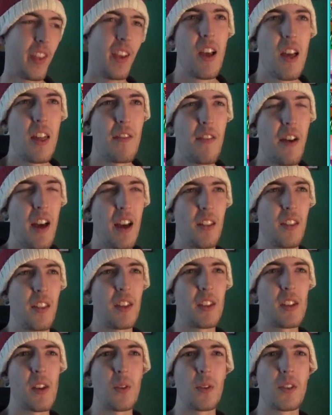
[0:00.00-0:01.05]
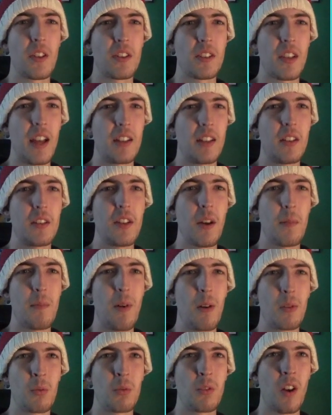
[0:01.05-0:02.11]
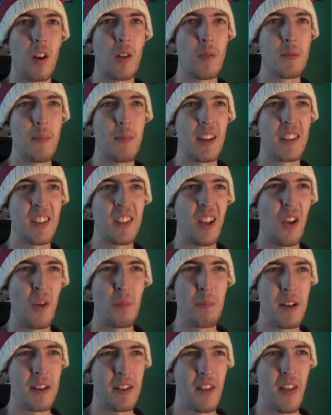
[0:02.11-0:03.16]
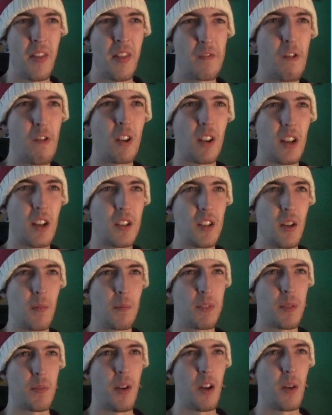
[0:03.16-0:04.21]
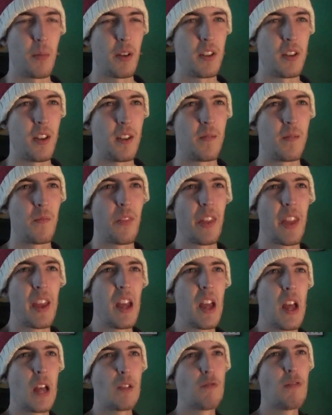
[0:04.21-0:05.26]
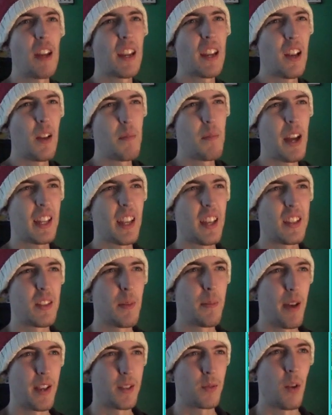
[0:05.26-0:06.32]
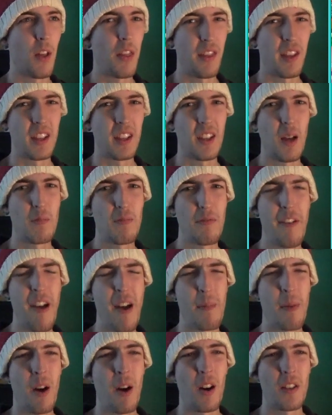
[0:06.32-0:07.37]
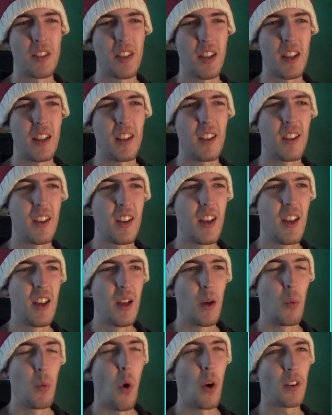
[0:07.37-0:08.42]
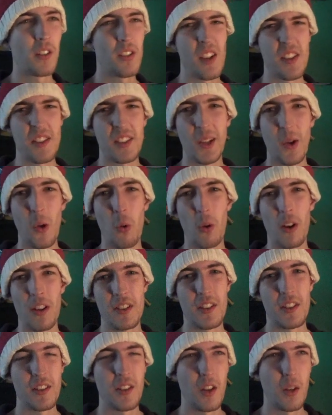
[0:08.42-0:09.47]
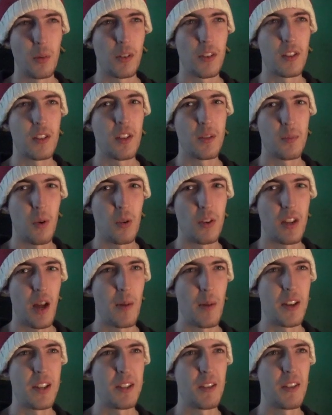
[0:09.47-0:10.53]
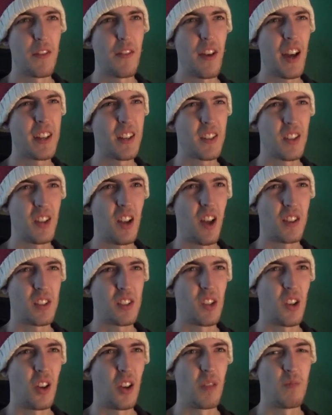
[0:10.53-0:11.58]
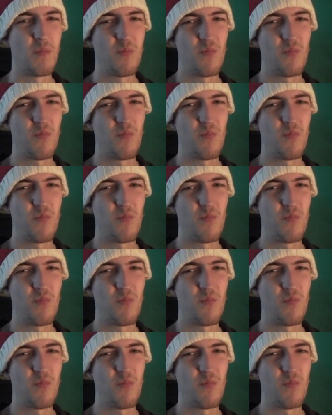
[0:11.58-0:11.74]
The fact that you just get to jump multiple times makes it a lot better than the rocket jumps in my opinion. Regular Mech is the best one I think. I prefer Party. One because it's the coolest and two because it does more damage. The fact it doesn't last long.